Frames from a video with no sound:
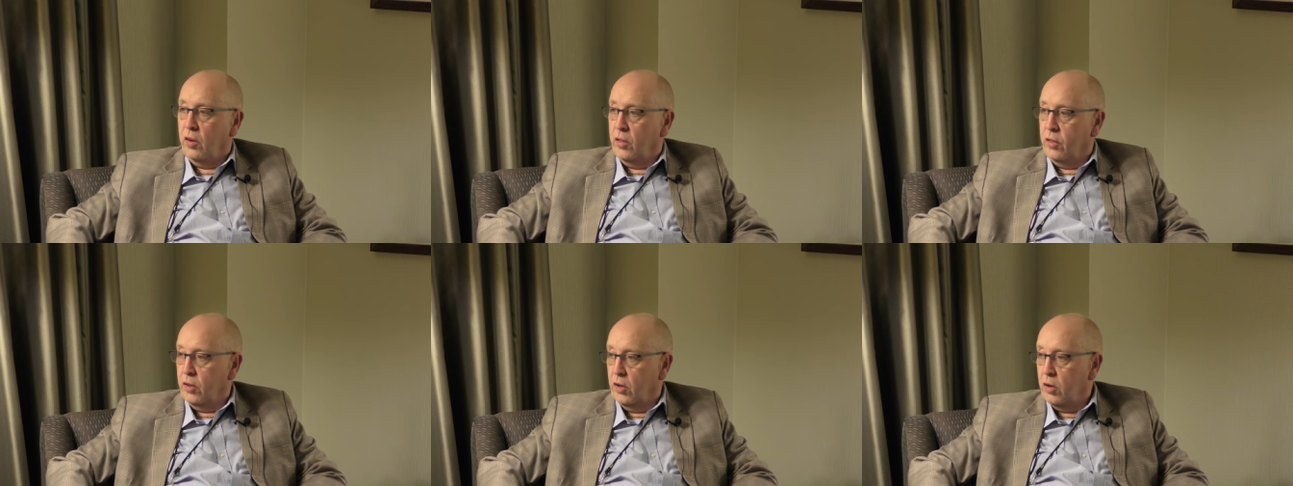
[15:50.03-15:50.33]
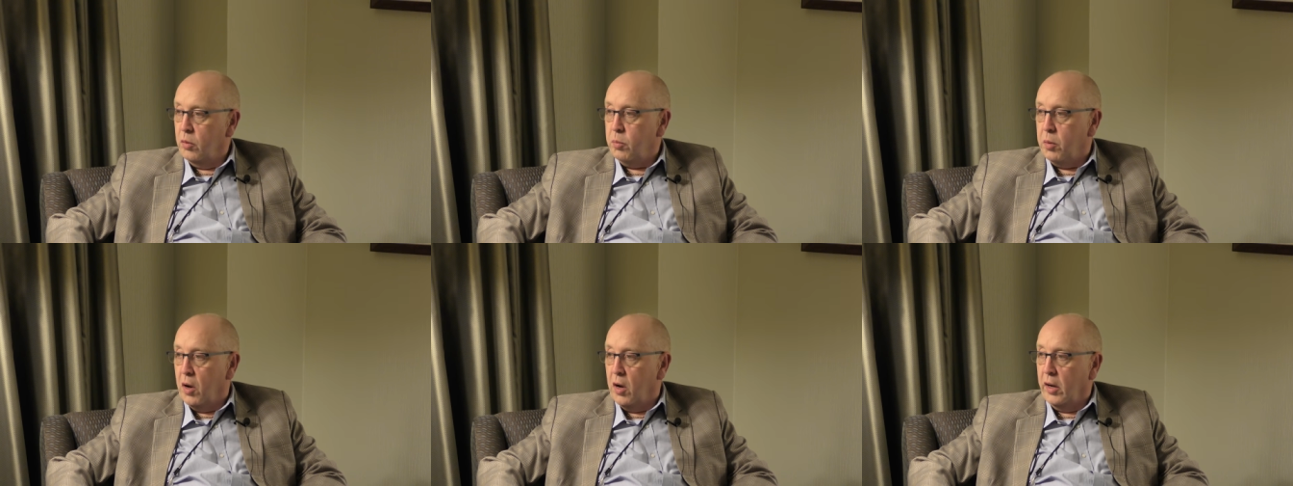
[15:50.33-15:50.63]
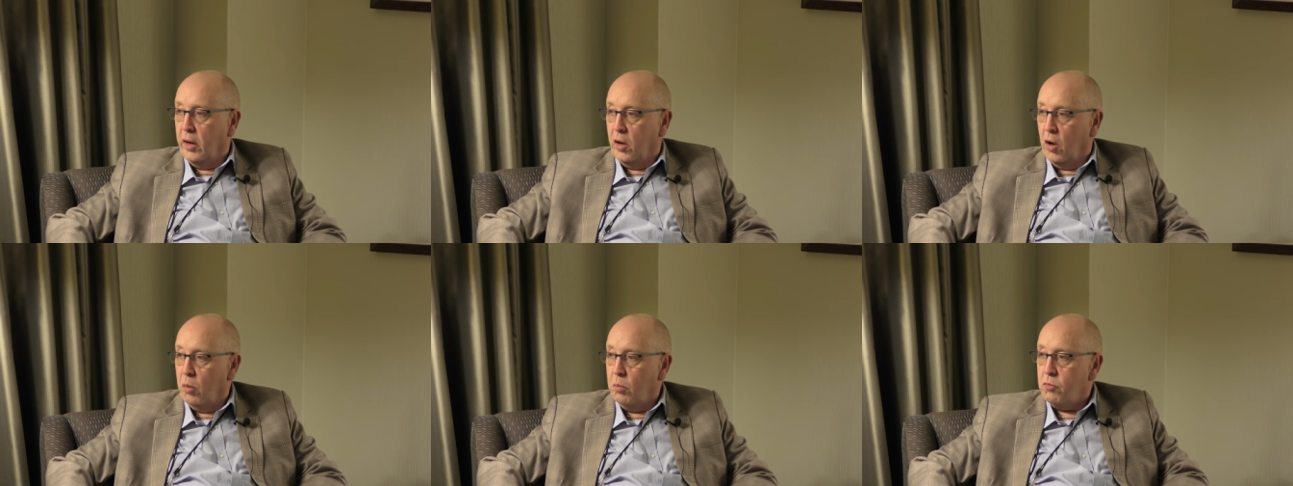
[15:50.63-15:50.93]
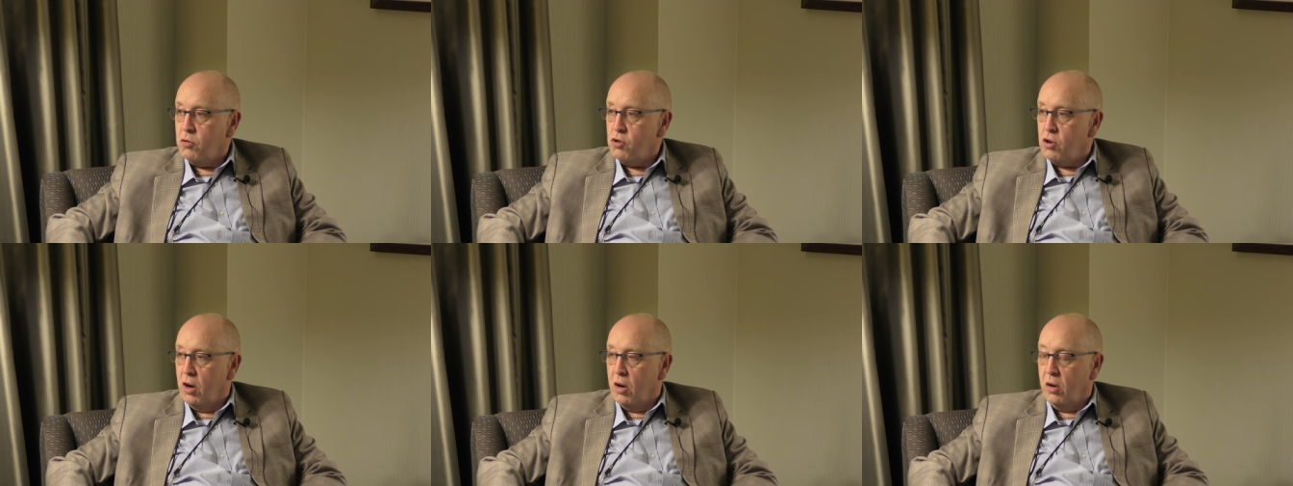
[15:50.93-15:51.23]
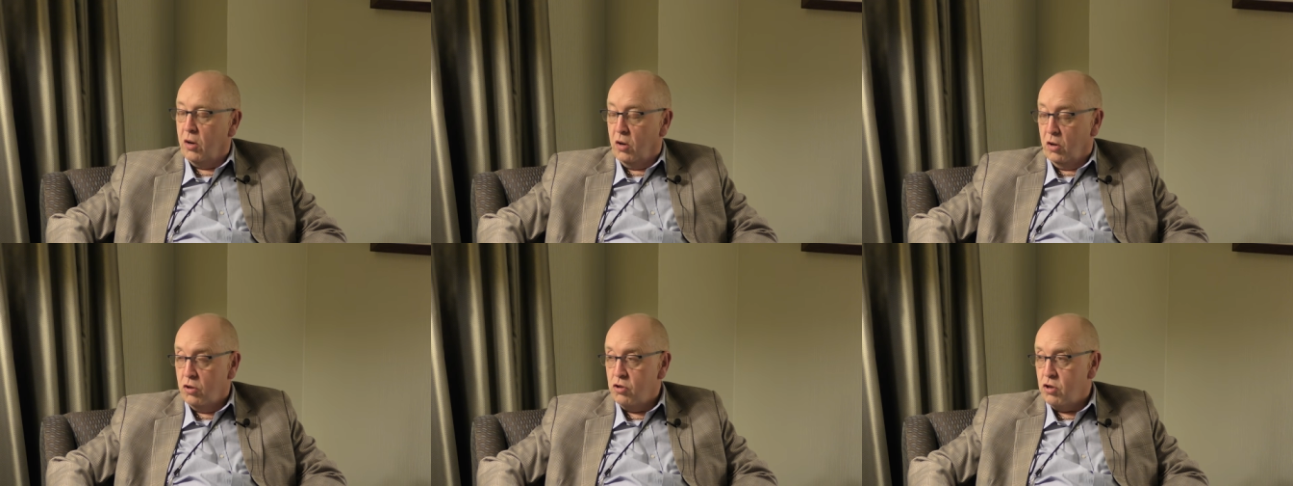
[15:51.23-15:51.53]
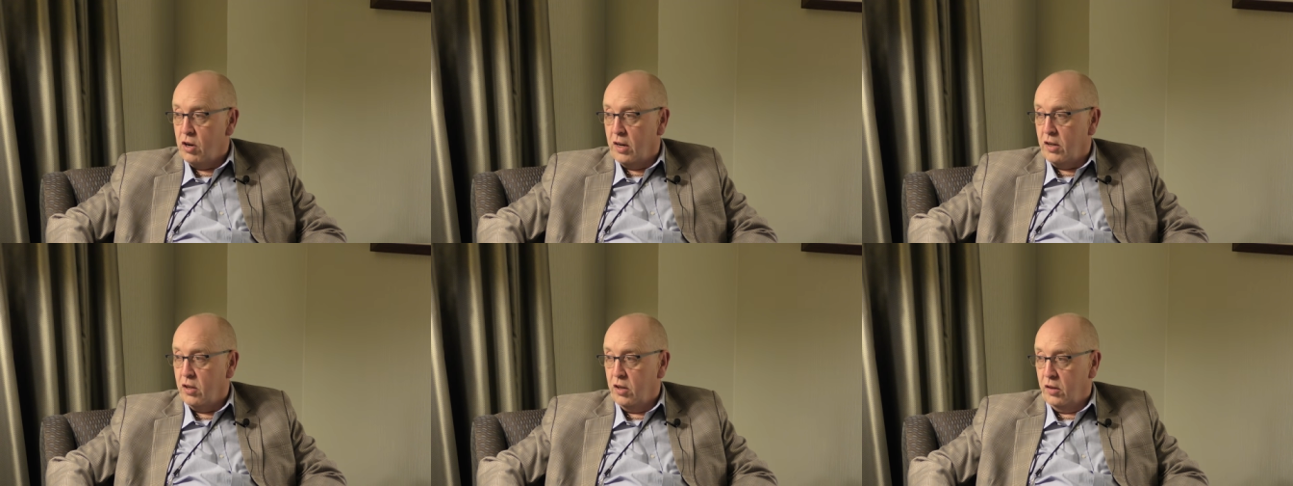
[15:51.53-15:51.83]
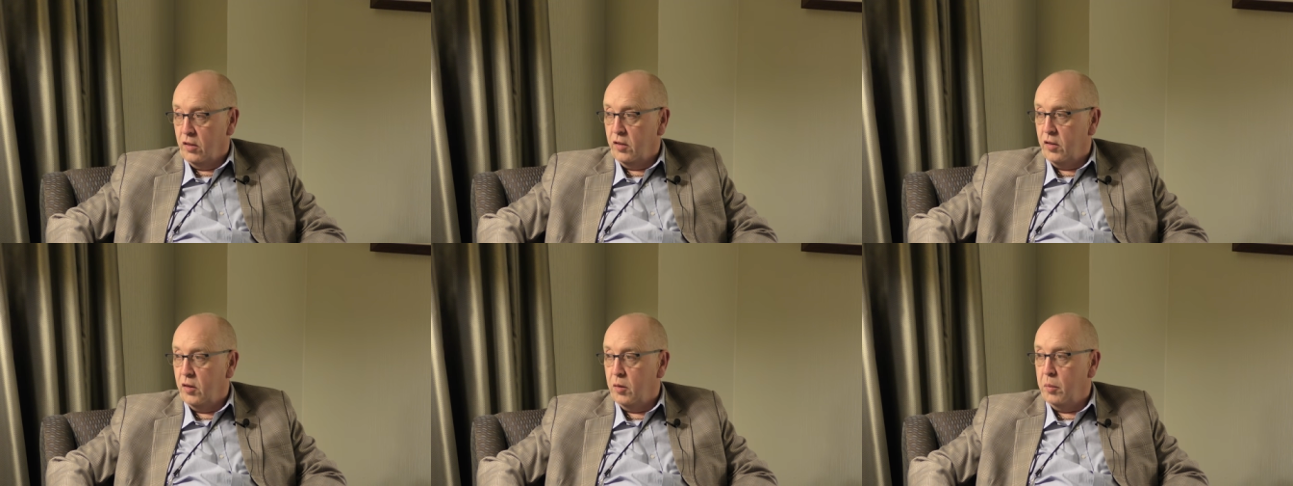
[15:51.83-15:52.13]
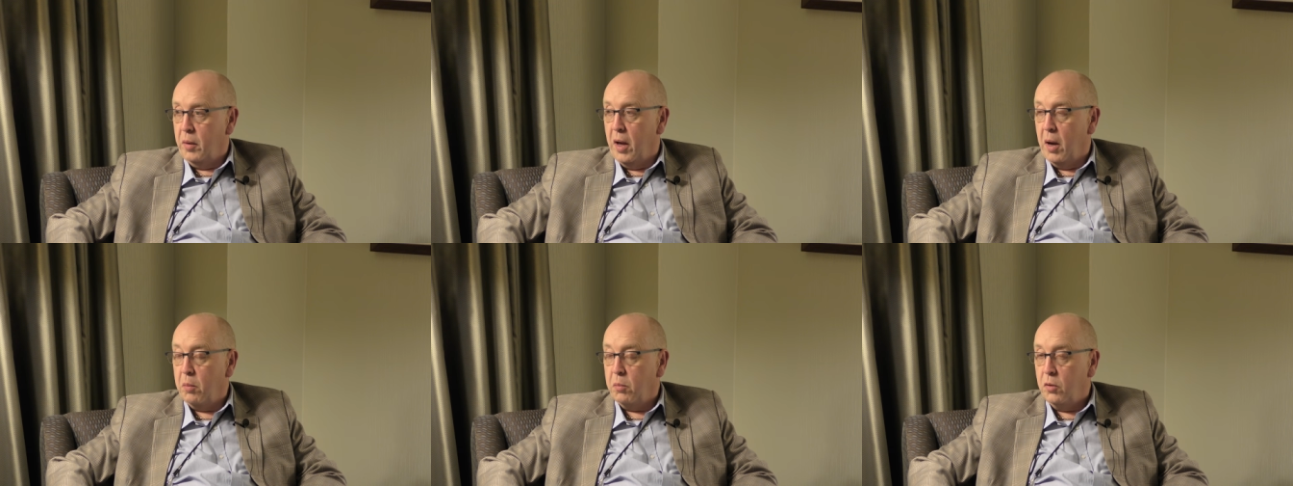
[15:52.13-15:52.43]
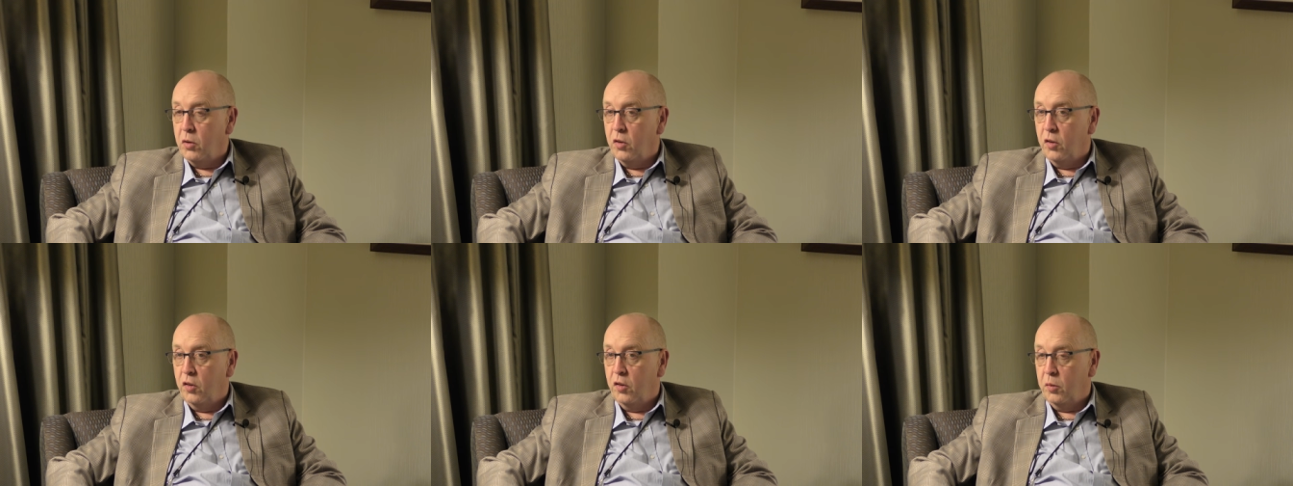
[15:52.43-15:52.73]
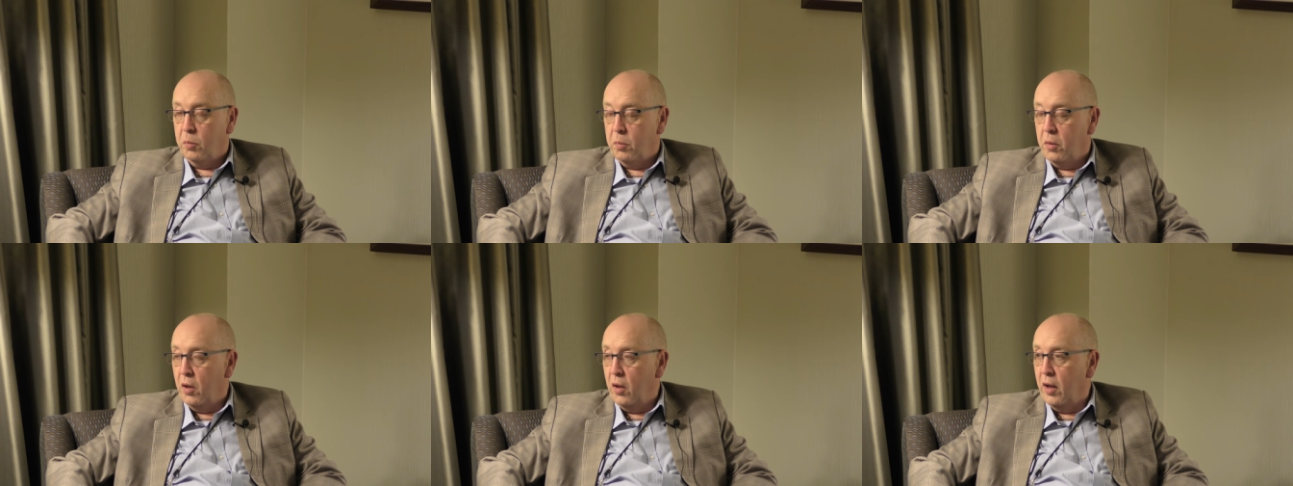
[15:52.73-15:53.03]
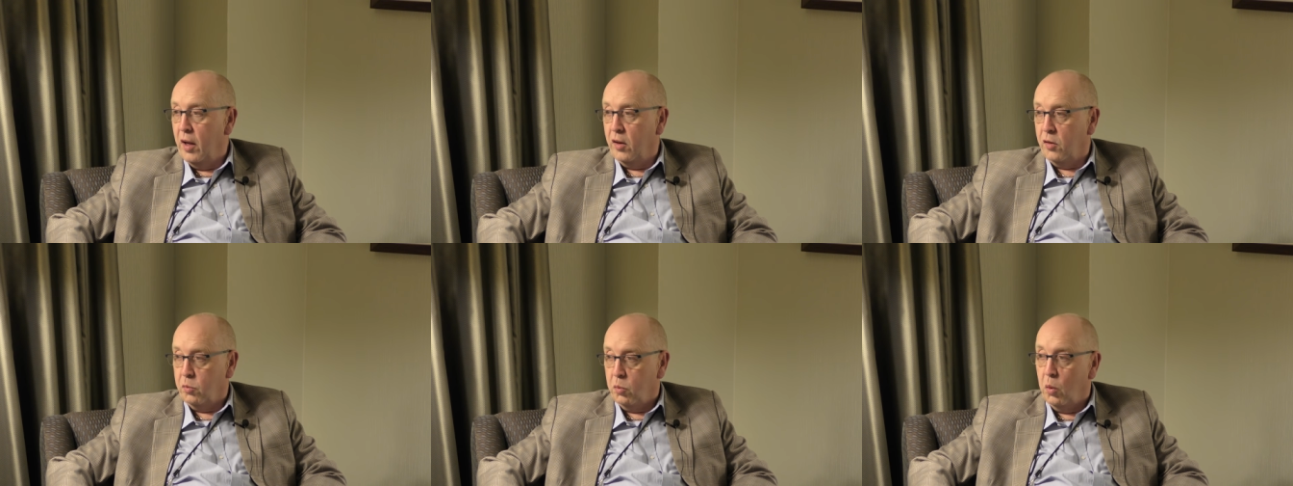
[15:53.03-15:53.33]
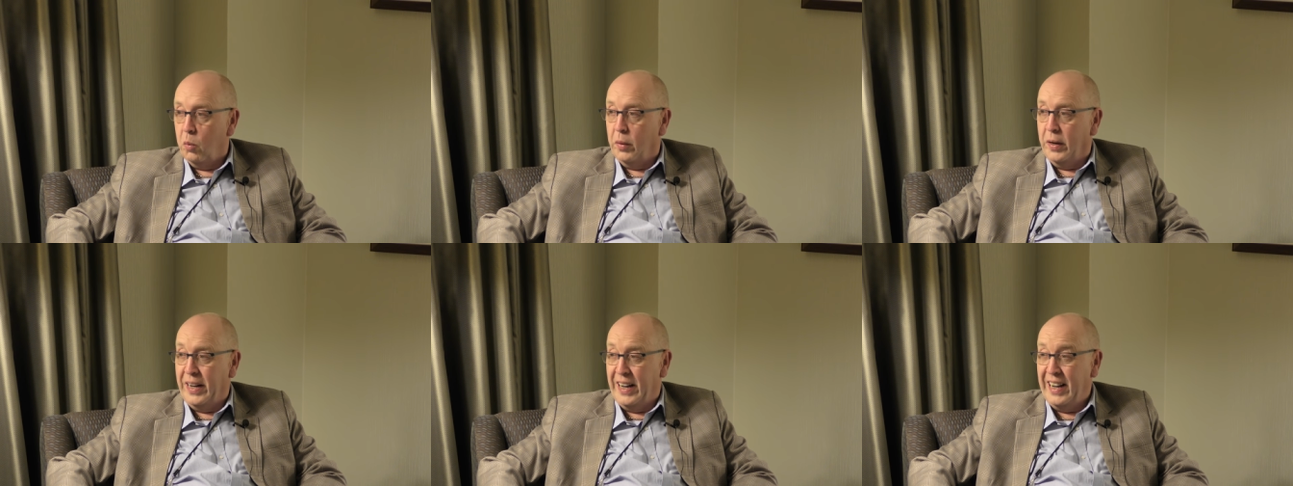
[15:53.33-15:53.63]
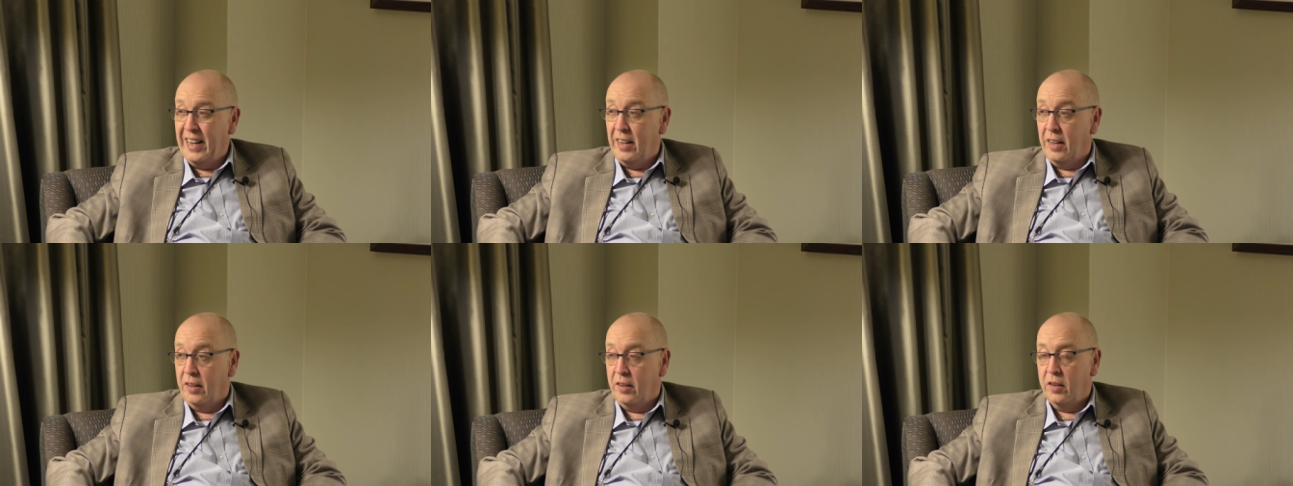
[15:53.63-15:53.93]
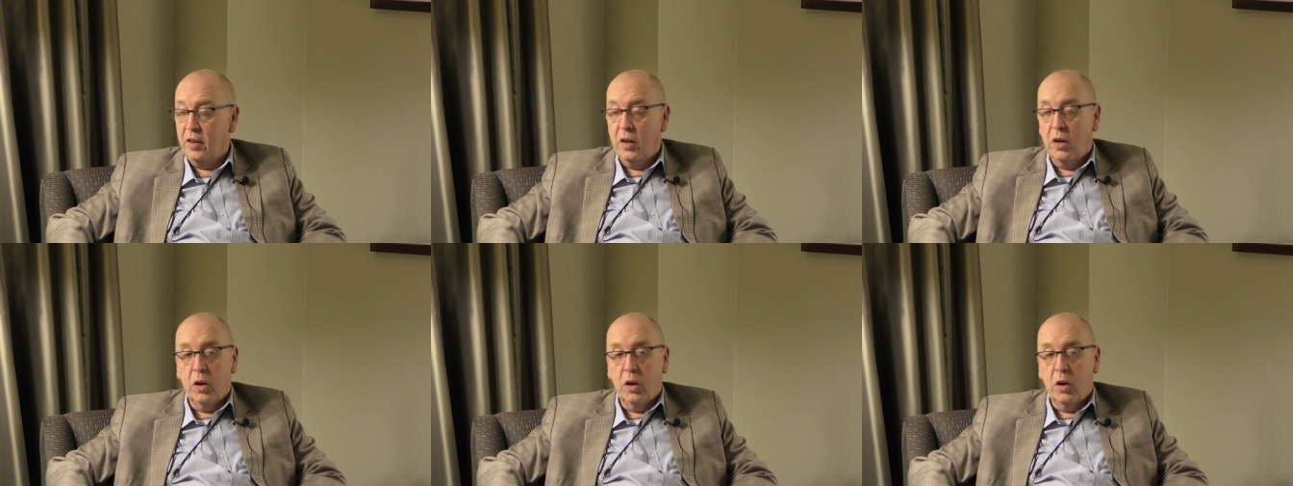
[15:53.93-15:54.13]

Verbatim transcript: third party contractors to be able to supply us what we needed.